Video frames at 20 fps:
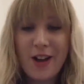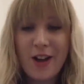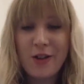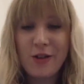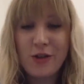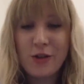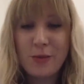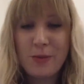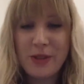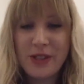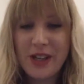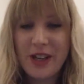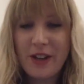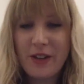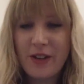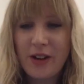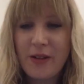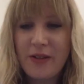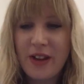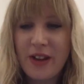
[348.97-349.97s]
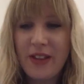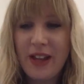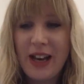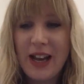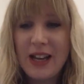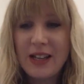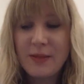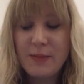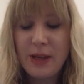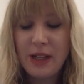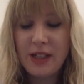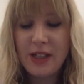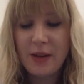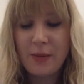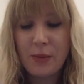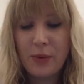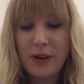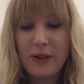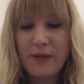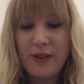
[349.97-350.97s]
100% agree with that. The last
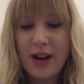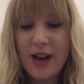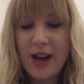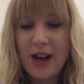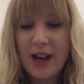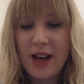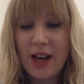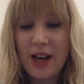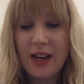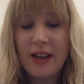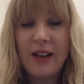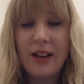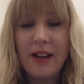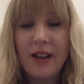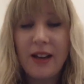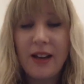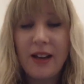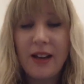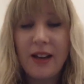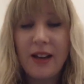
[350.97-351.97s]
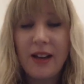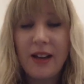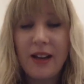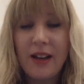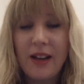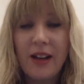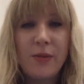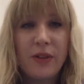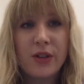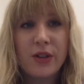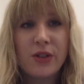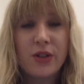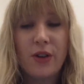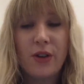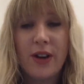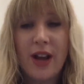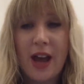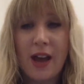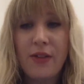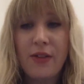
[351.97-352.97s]
meetup we ran in London, we focused
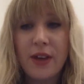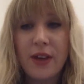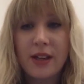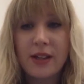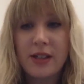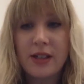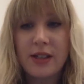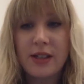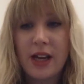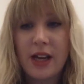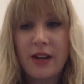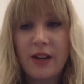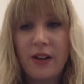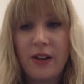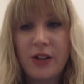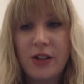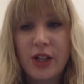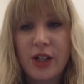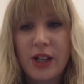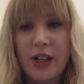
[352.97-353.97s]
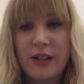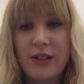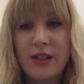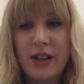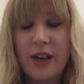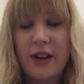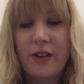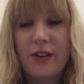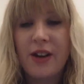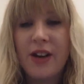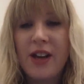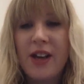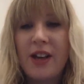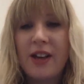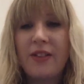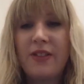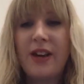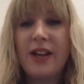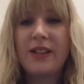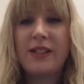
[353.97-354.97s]
on ethics in technology. So
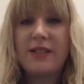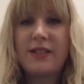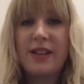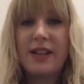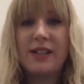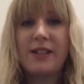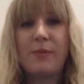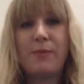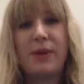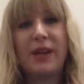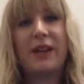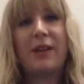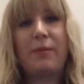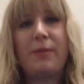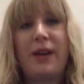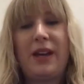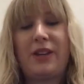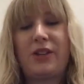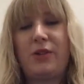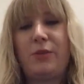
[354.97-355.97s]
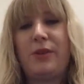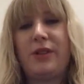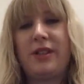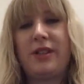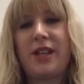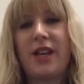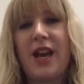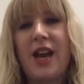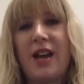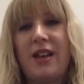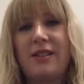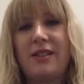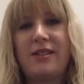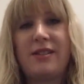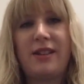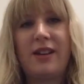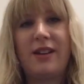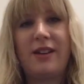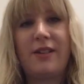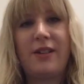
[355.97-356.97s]
that's a bbigger picture once again.
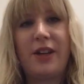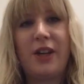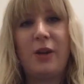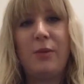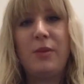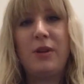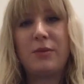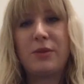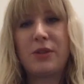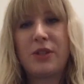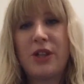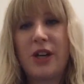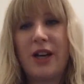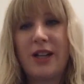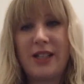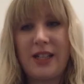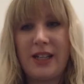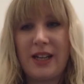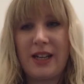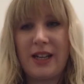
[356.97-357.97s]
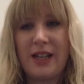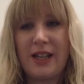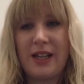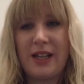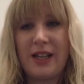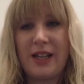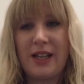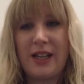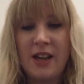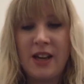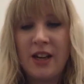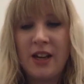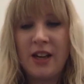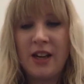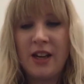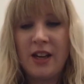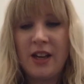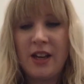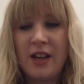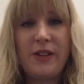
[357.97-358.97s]
So HumanOps started as,
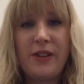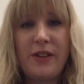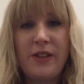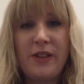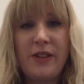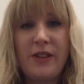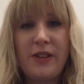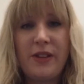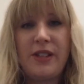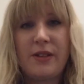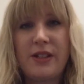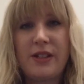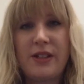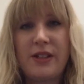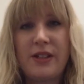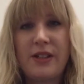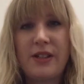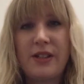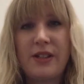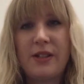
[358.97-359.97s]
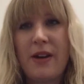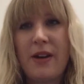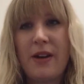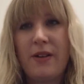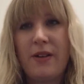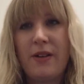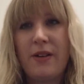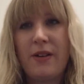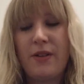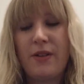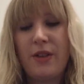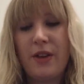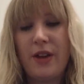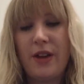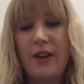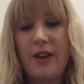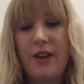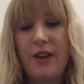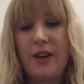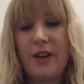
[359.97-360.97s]
well, this is about
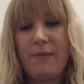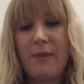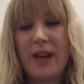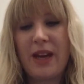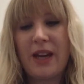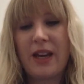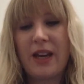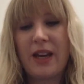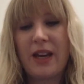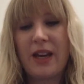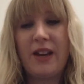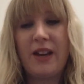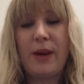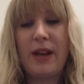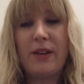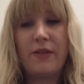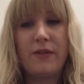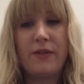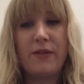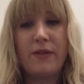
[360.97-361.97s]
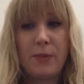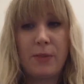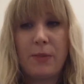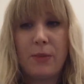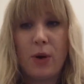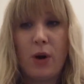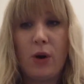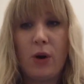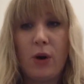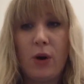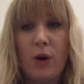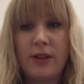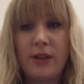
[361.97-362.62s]
the making life better for the people holding